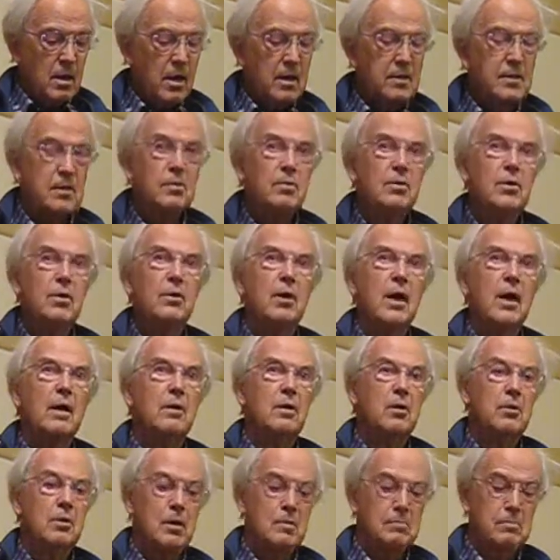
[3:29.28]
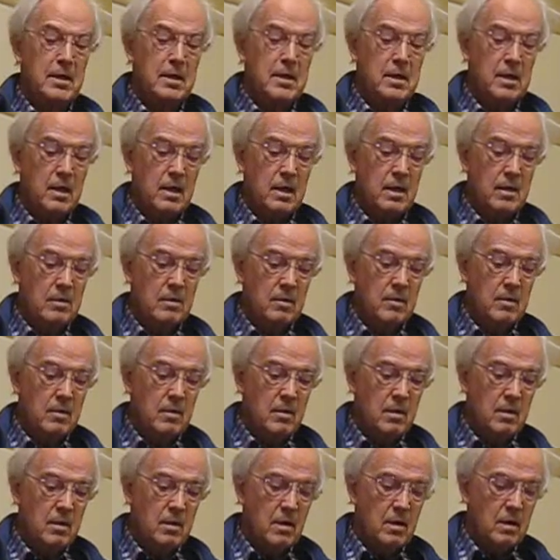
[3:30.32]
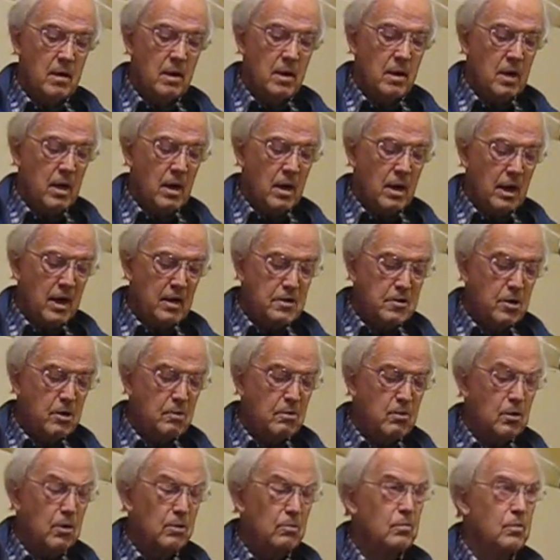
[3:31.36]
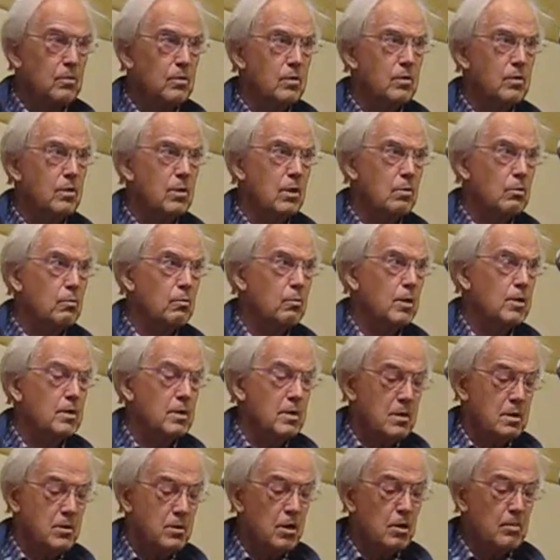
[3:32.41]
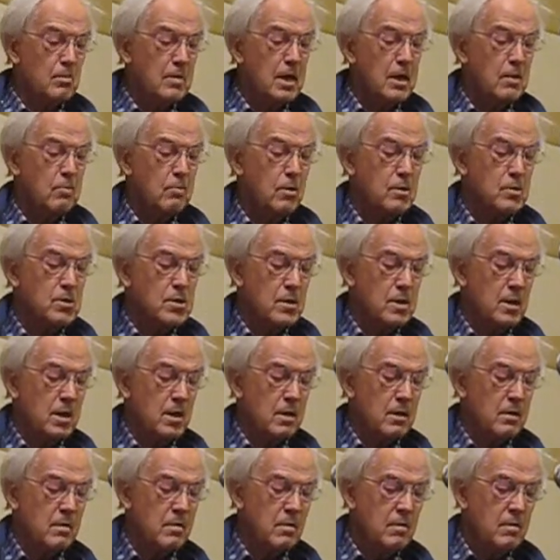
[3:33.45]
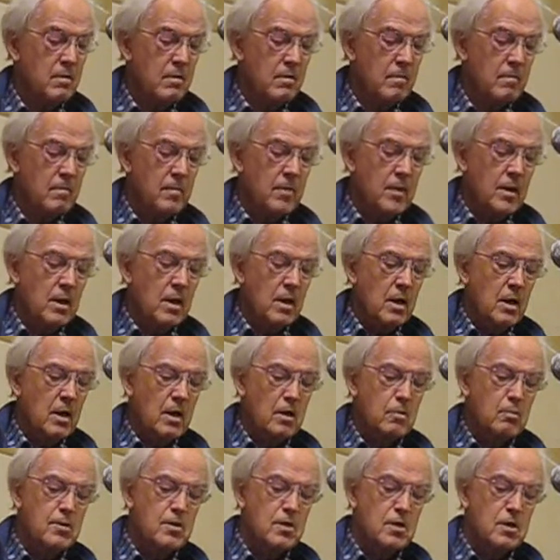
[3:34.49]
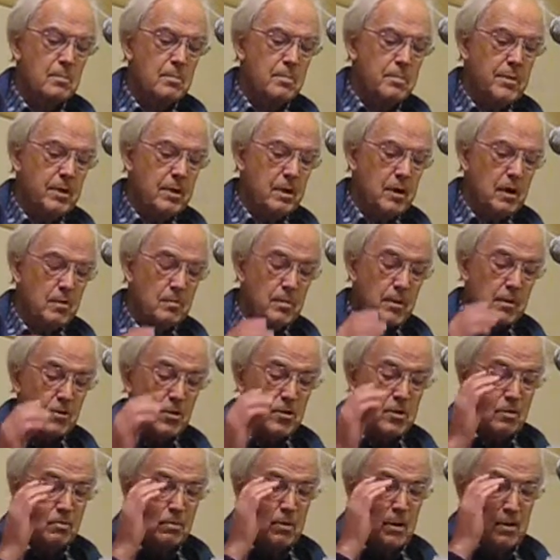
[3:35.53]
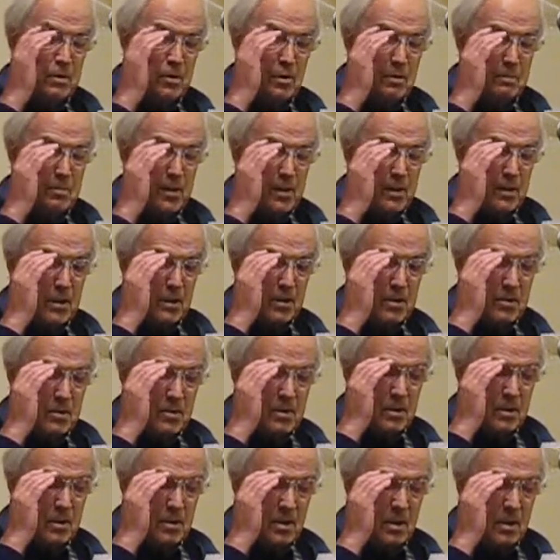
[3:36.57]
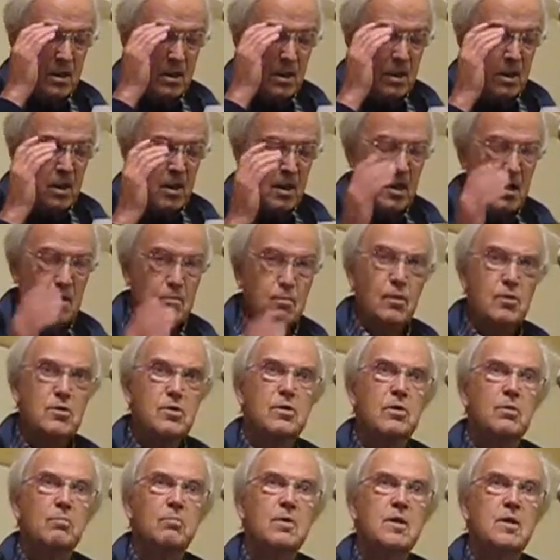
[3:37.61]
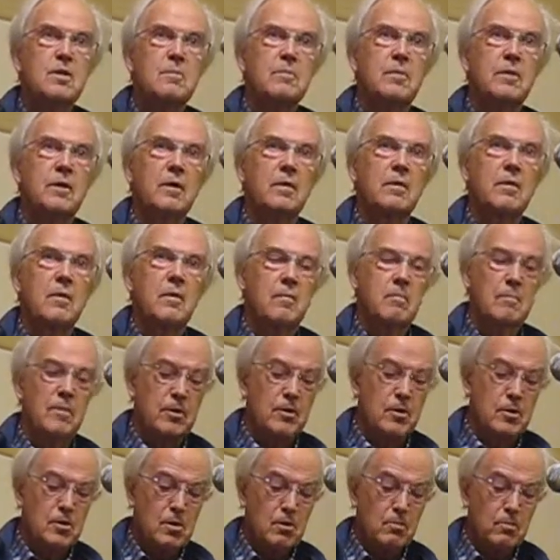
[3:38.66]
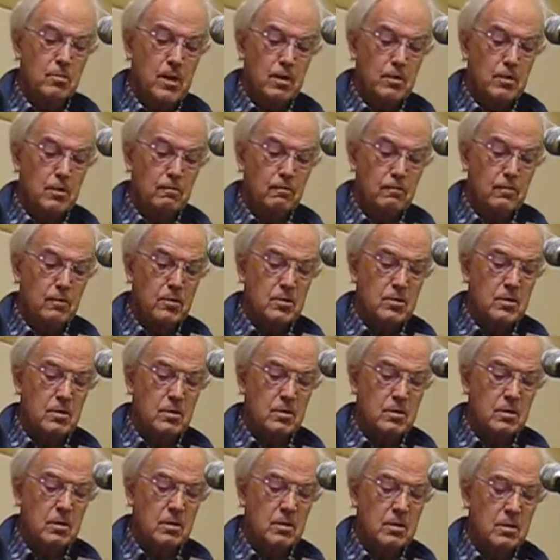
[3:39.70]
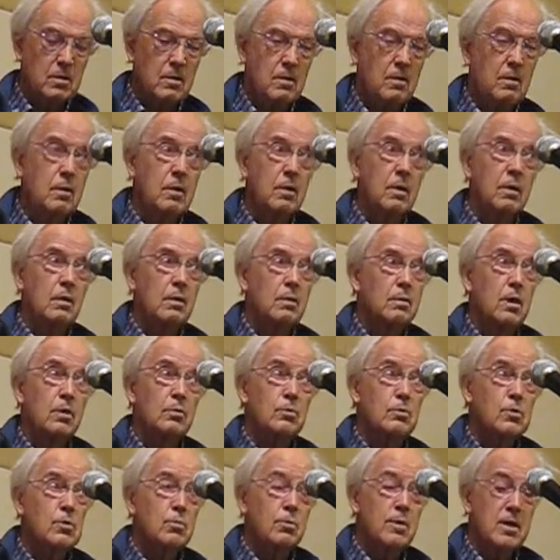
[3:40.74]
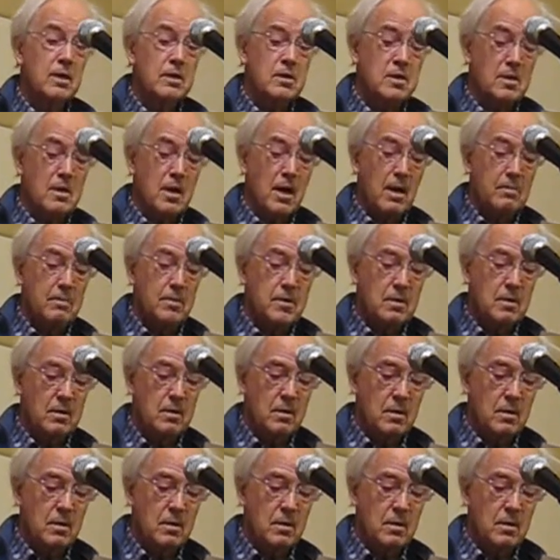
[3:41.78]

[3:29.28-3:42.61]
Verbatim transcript: I don't know how long he'd been there. I don't know what told me he was there. It wasn't a bird because there were no birds. It wasn't a whisper because there were no voices. No twig snapped.